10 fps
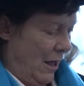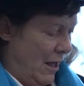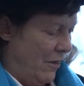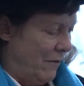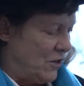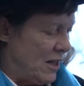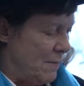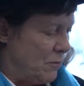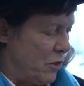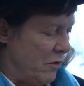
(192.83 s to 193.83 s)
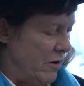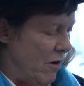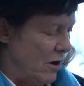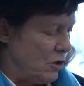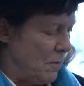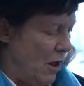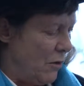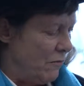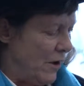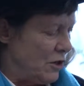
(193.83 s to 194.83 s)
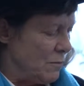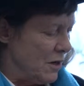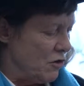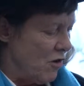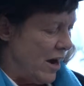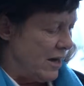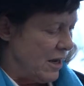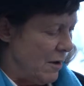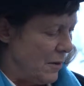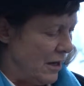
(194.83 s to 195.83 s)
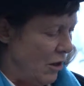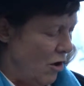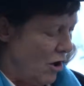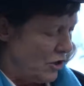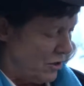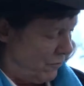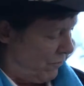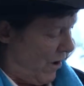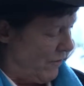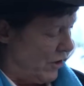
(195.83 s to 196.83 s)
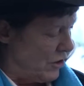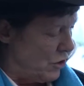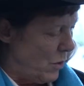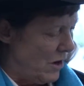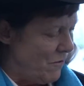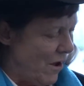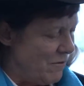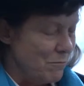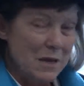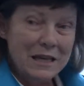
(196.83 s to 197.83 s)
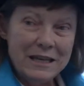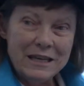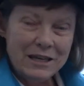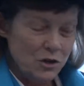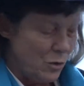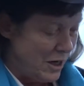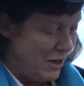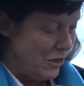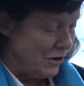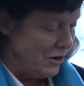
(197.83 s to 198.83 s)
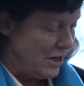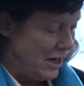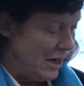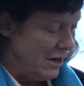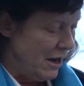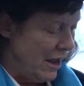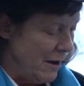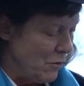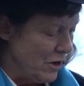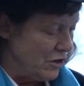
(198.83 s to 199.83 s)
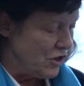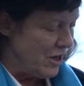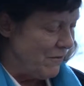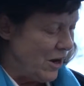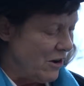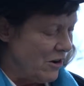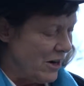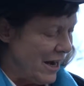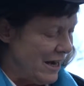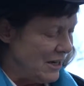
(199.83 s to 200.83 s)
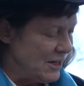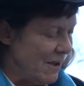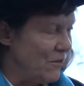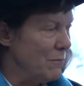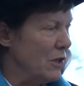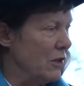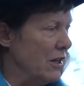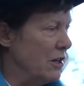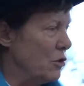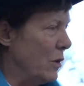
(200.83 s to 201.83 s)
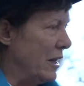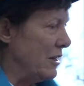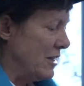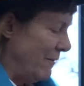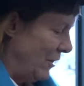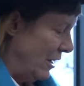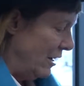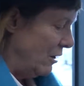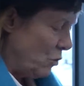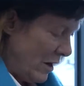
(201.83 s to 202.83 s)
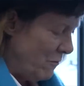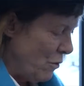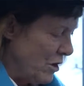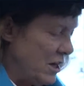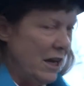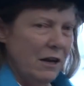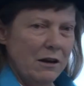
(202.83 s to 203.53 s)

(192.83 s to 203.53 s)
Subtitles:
They've slipped 3 rungs below investment grade. Company lost $525 million in 2013, hemorrhaged $787 million in 2014.